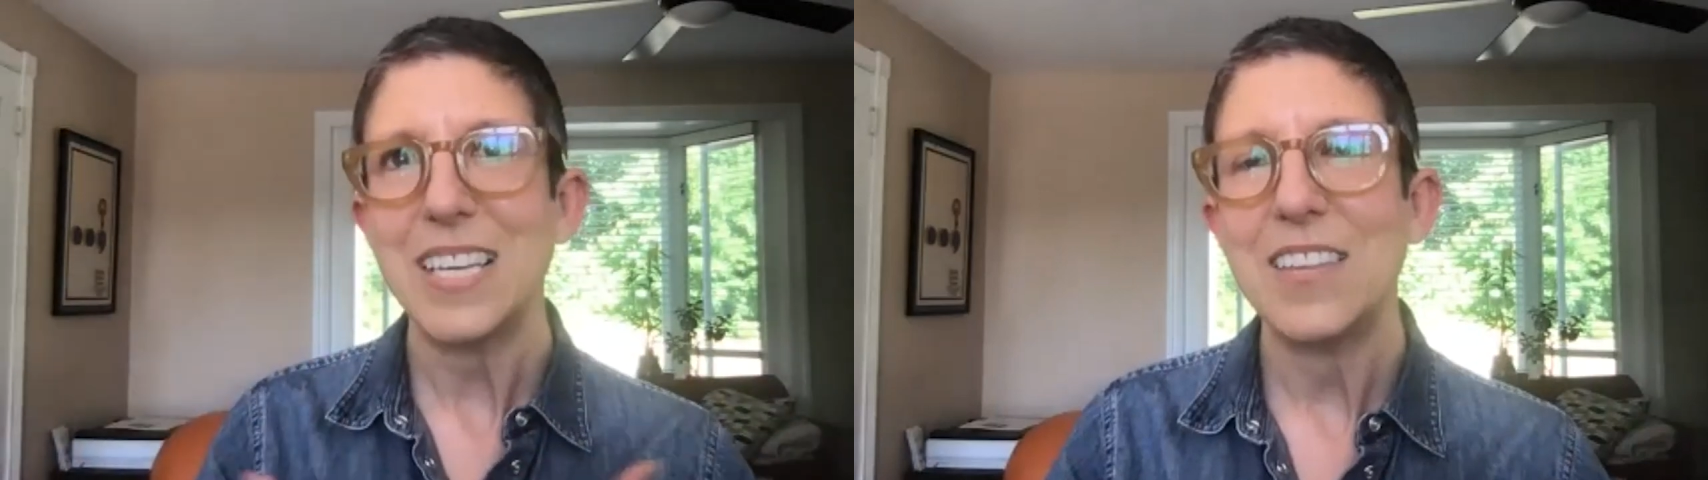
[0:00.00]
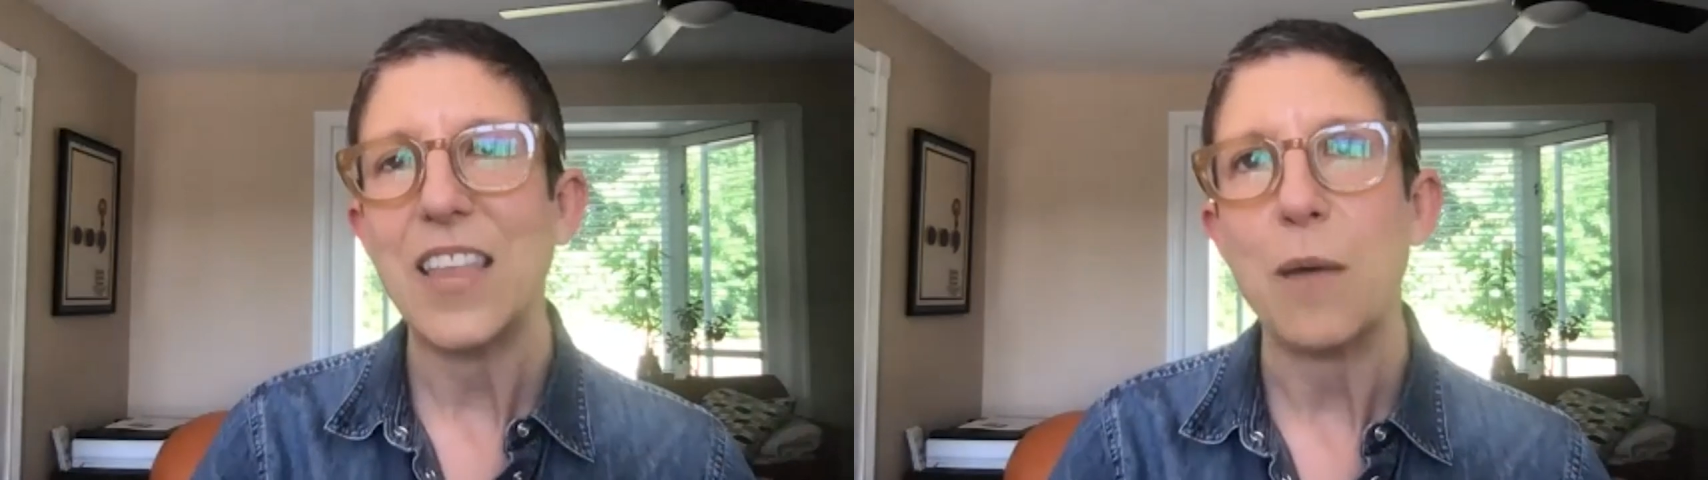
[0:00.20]

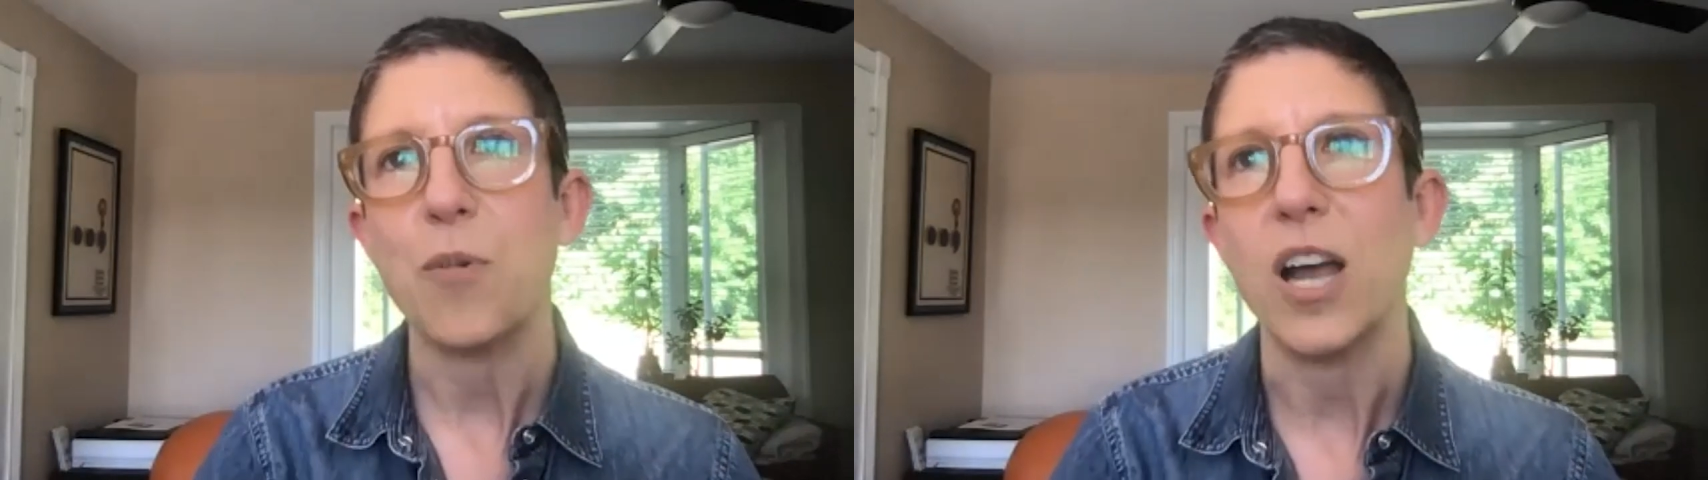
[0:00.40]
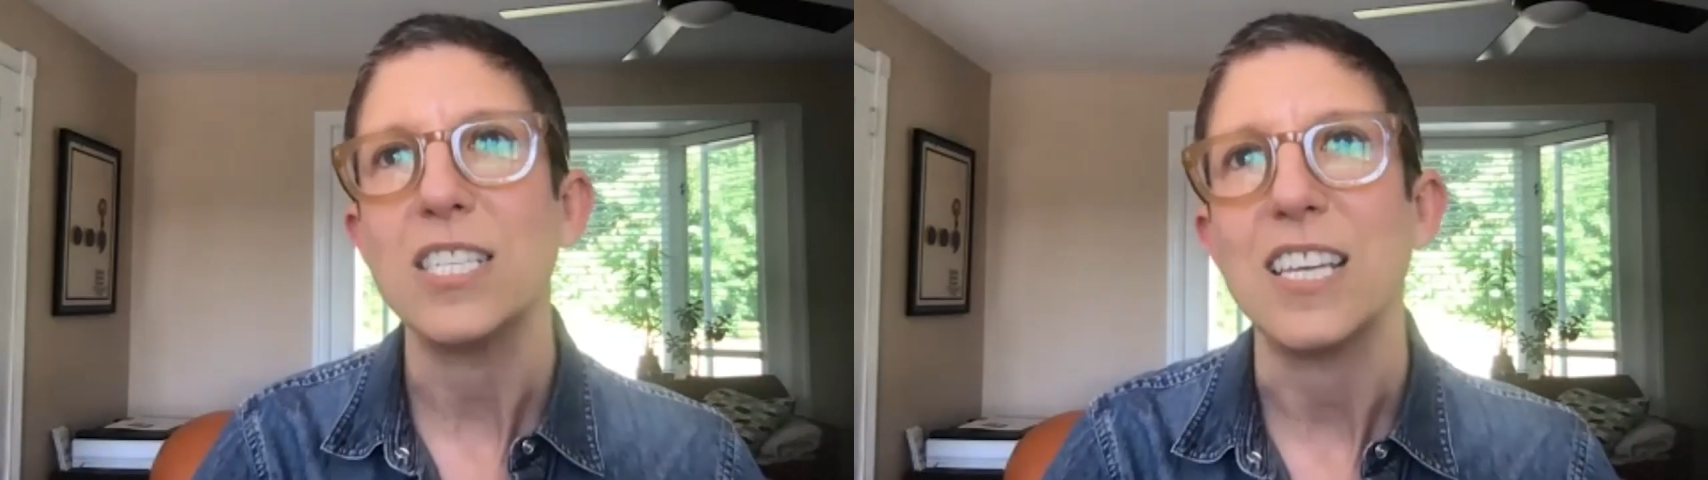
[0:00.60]
in
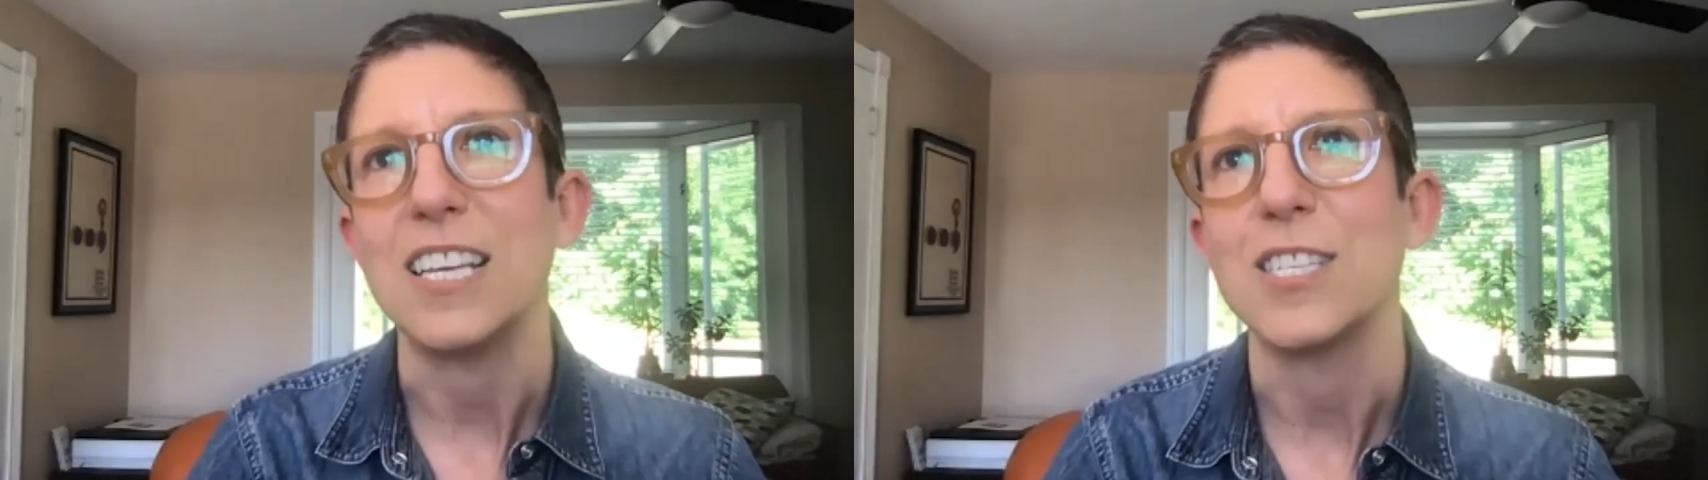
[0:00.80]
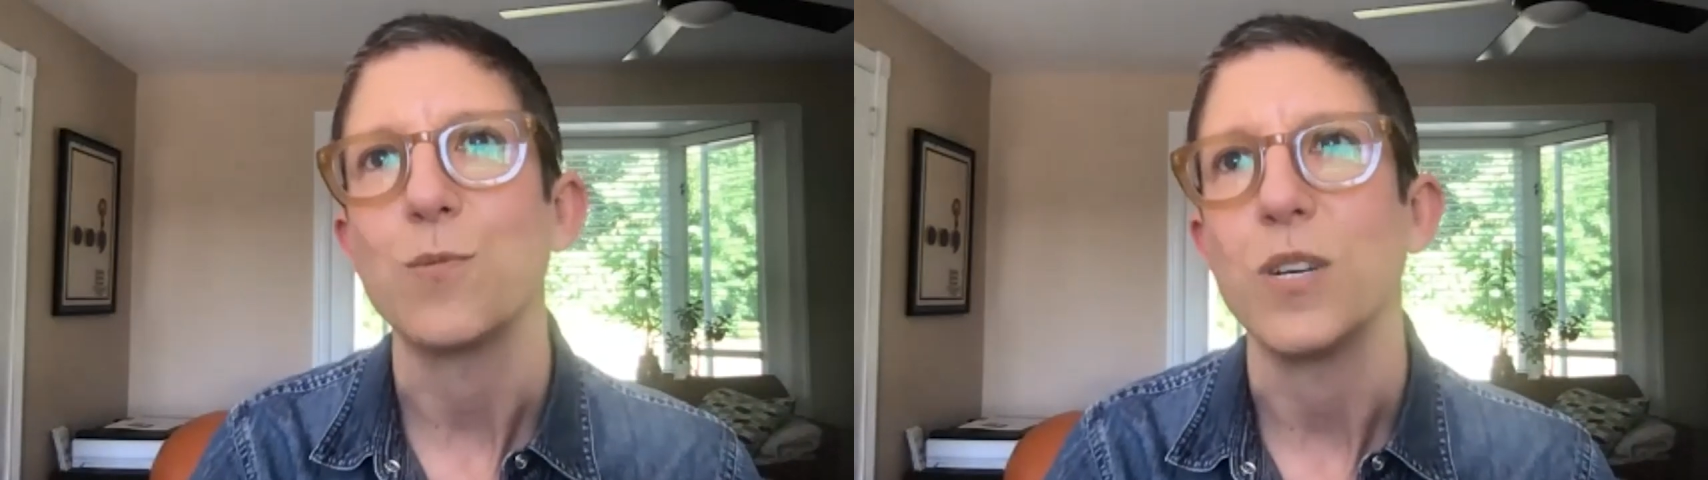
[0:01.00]
that process